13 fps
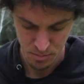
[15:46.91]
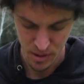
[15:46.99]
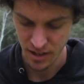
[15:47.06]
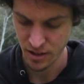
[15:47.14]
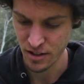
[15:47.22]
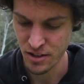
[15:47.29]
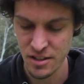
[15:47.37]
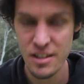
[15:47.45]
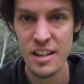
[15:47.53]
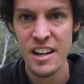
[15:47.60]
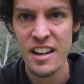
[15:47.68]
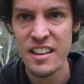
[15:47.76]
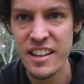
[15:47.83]
because
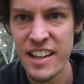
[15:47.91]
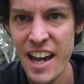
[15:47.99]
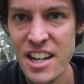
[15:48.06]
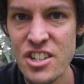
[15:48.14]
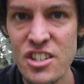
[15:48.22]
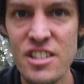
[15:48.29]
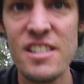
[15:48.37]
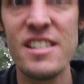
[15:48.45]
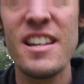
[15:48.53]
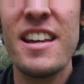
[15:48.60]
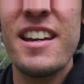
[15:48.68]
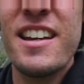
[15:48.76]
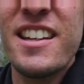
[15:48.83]
the gashes
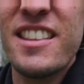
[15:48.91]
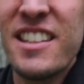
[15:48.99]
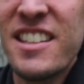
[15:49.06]
in the